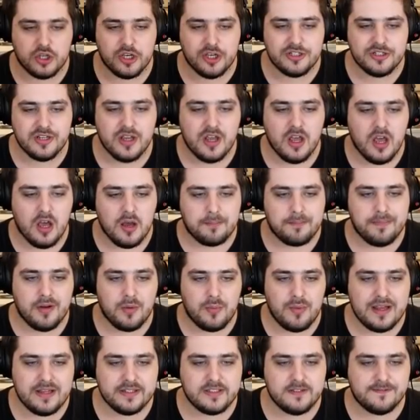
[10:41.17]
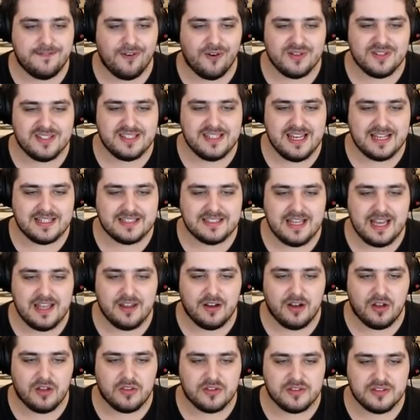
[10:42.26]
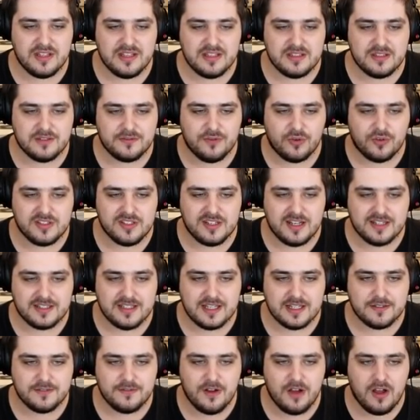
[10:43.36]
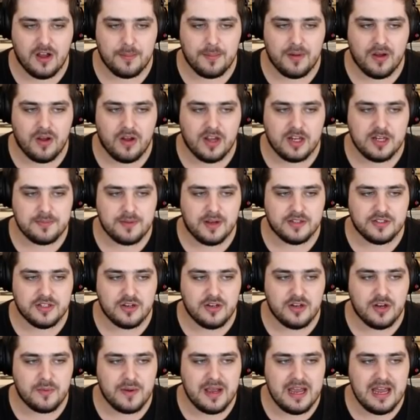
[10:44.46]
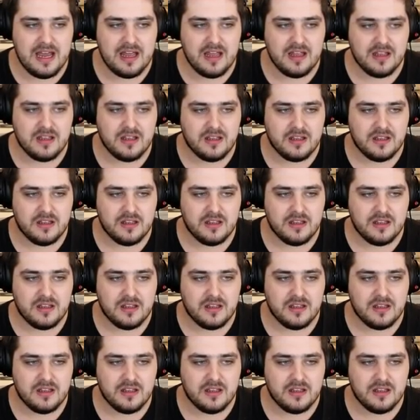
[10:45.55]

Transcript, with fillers: good. But where's the fourteen X X? Oh, there's the fourteen X X far behind. But I don't know where...